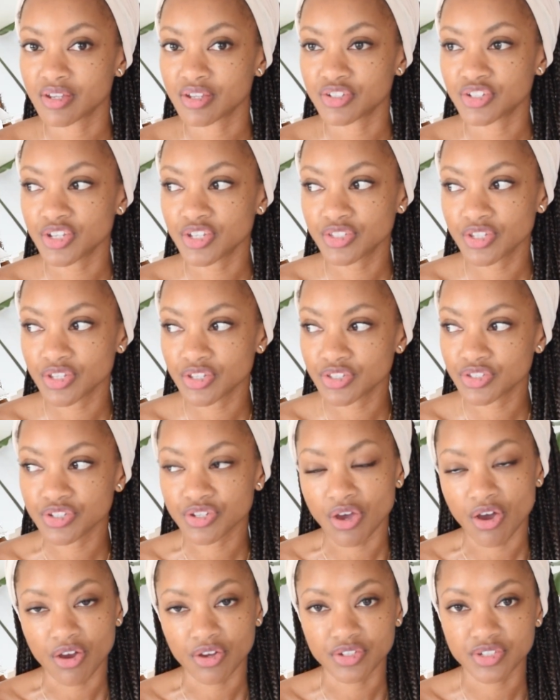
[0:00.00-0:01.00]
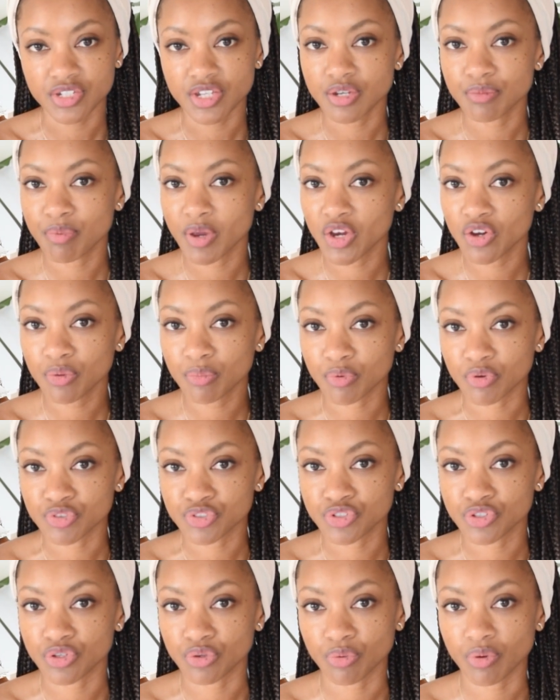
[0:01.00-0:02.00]
Jesus talked in
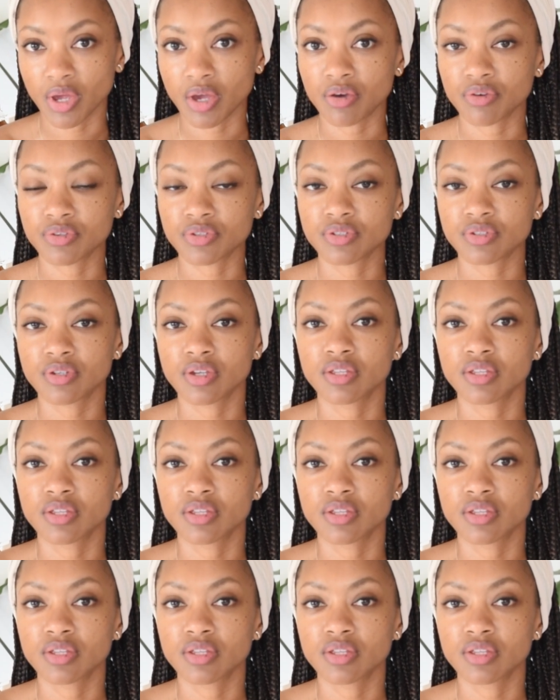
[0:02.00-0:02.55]
parables to the crowd,